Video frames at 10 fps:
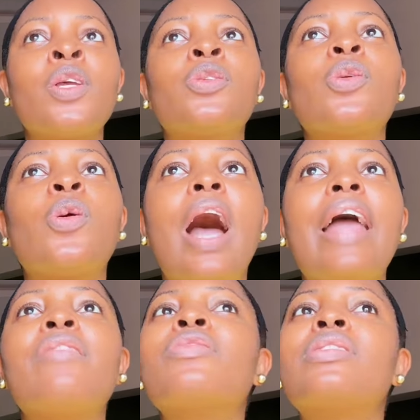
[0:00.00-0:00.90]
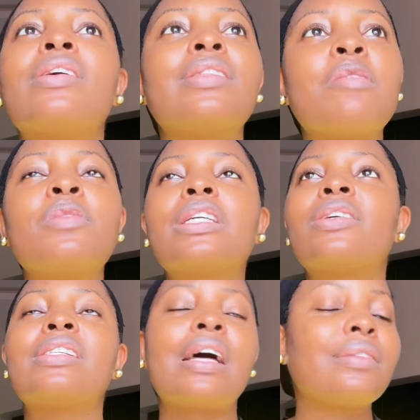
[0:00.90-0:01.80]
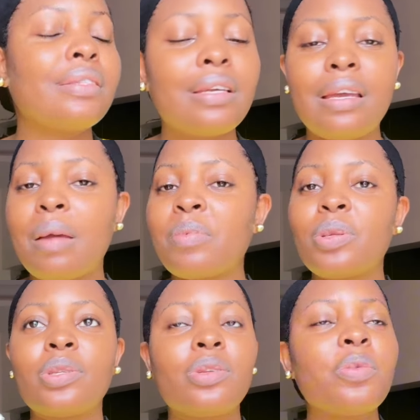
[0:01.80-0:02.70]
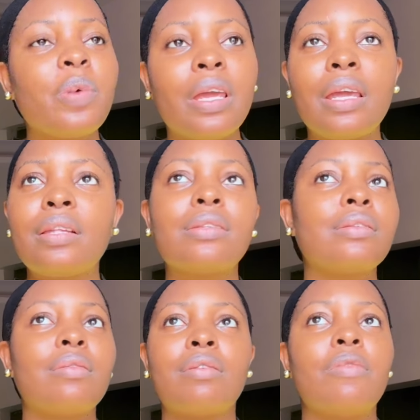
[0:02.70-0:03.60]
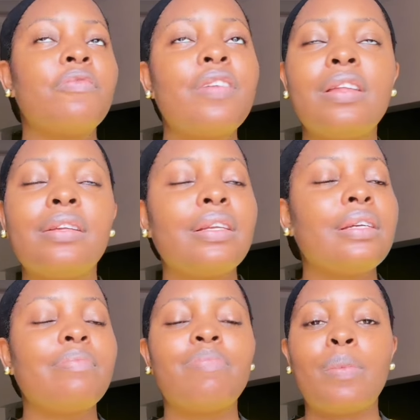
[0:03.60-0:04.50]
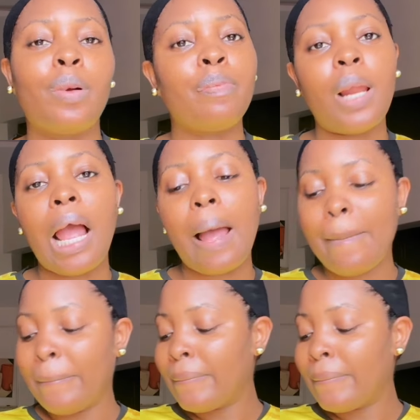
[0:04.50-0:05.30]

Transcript: So I even tell them, okay, on Saturday, I'm going to do it unfailingly, blah, blah, blah.